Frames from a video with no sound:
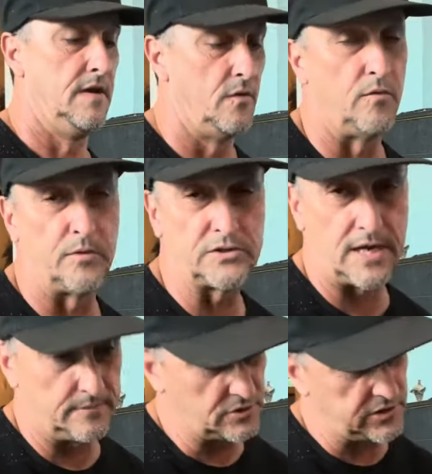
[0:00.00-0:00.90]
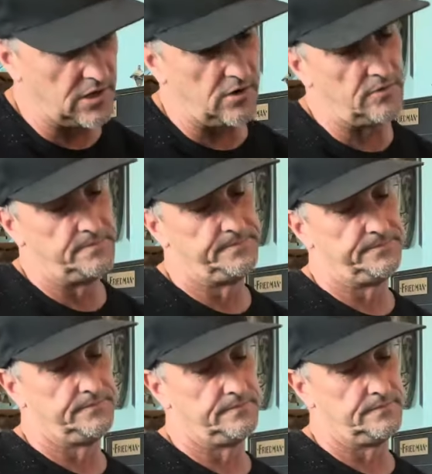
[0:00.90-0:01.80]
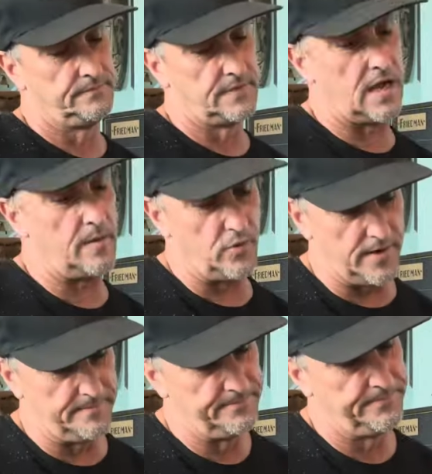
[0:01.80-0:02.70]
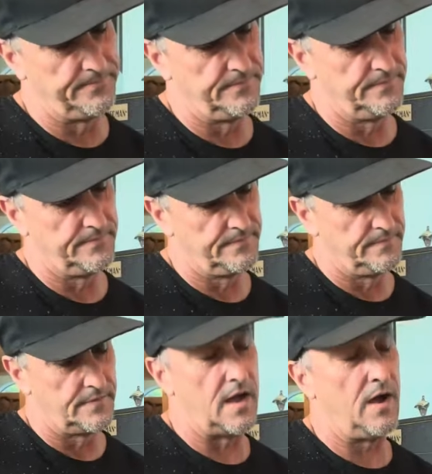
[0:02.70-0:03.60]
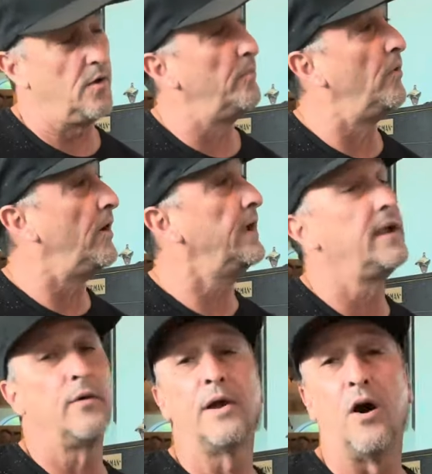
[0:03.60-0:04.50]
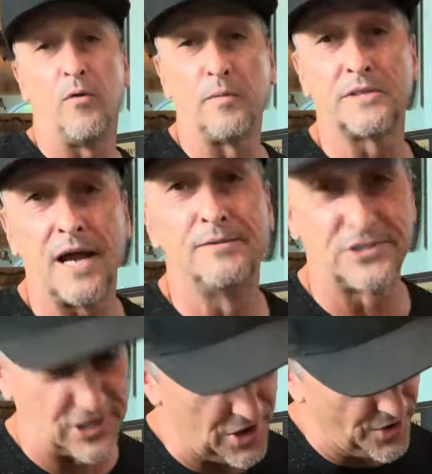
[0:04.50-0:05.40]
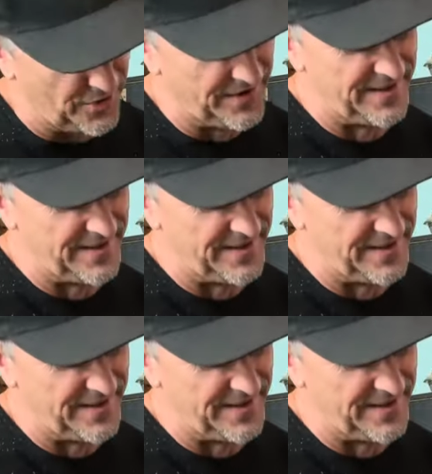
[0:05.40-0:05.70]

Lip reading: one more time slow. Oh boy. Oh boy. Here we go. One more time slow.